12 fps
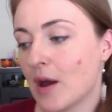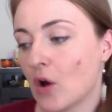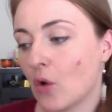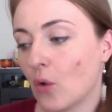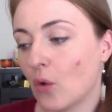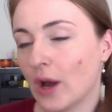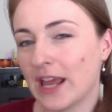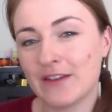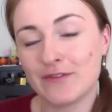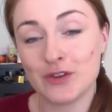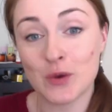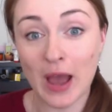Or
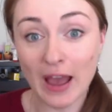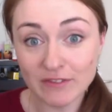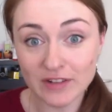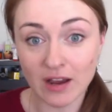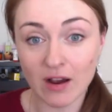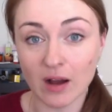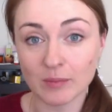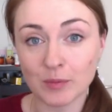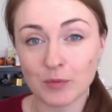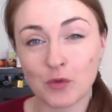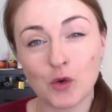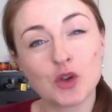if you have knit a garment
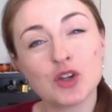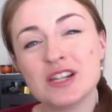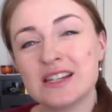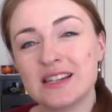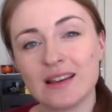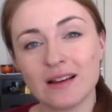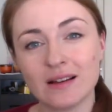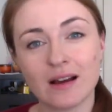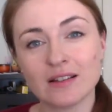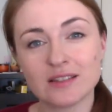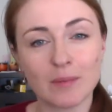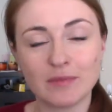before, you're knitting
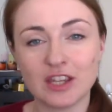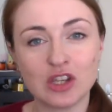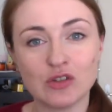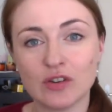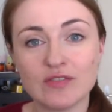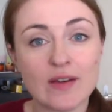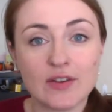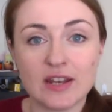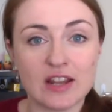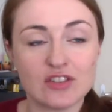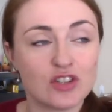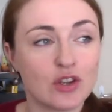something you have never
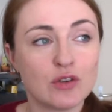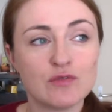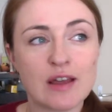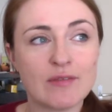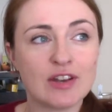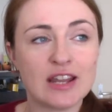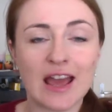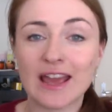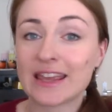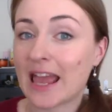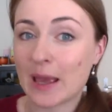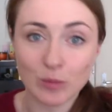knit. So you've never knit a
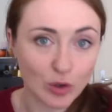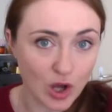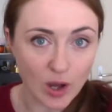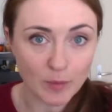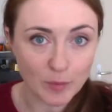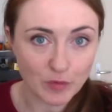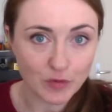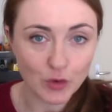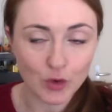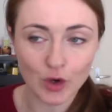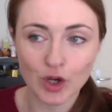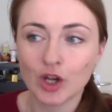cable garment
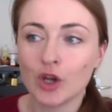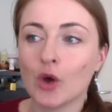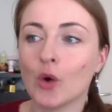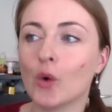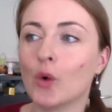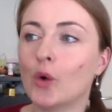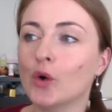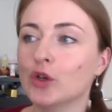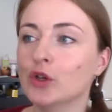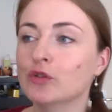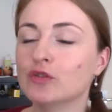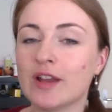before, or
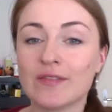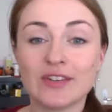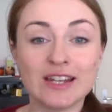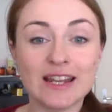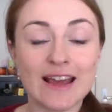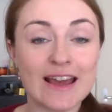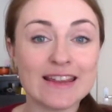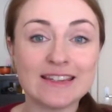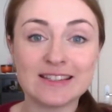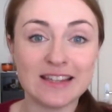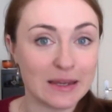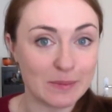you've never knit a
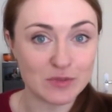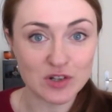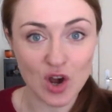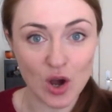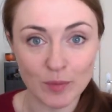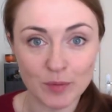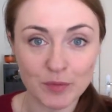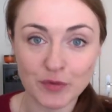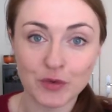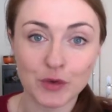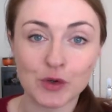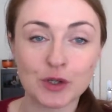seamed garment
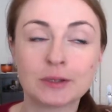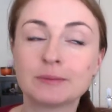before,